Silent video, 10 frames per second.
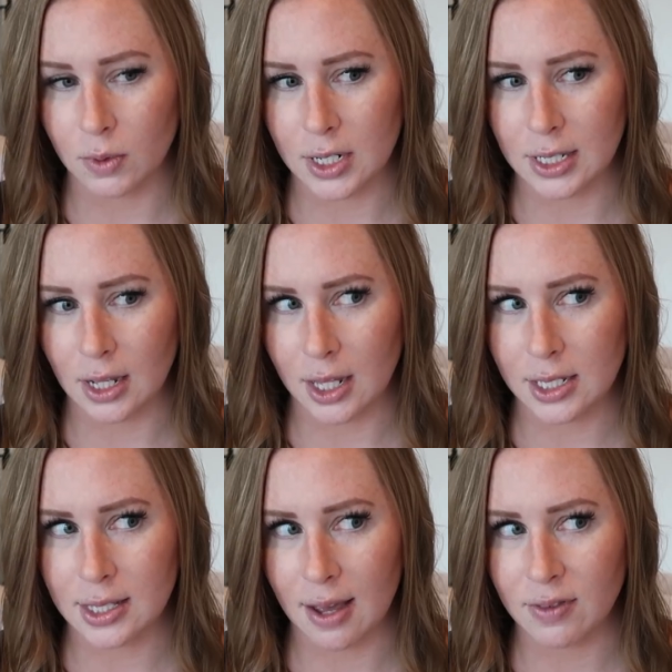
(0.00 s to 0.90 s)
is it, like
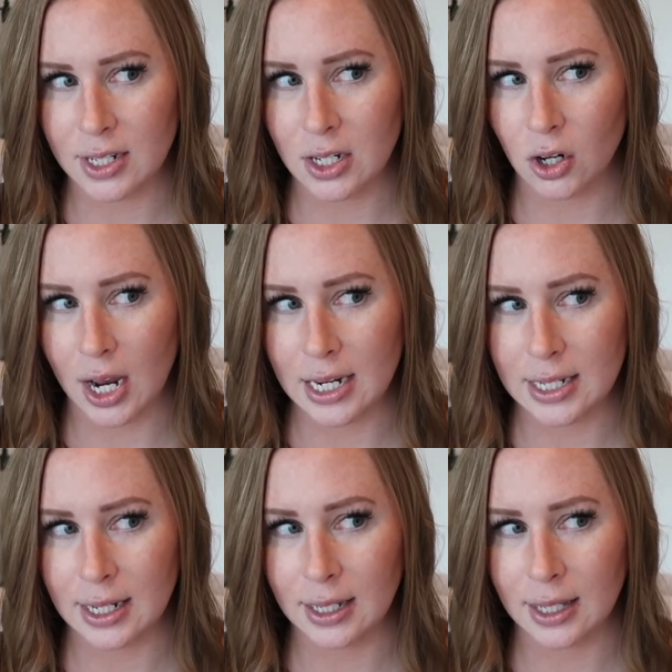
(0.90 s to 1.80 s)
17 or
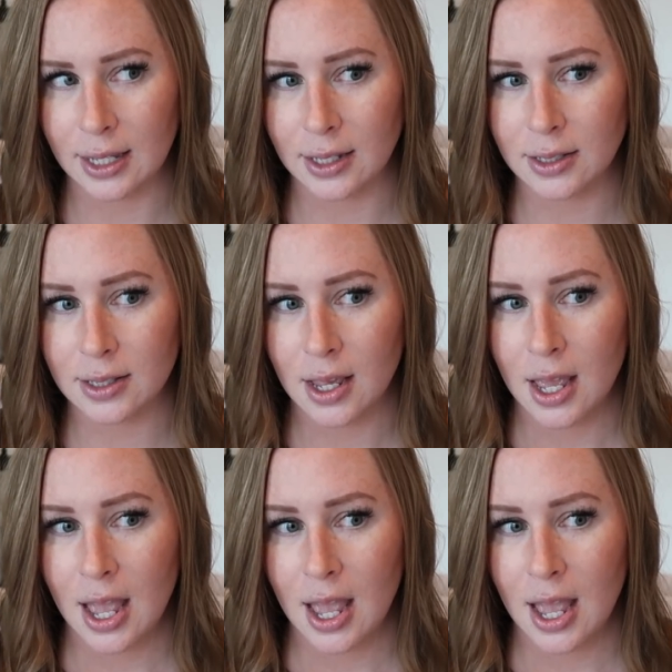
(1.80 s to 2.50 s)
18 kids?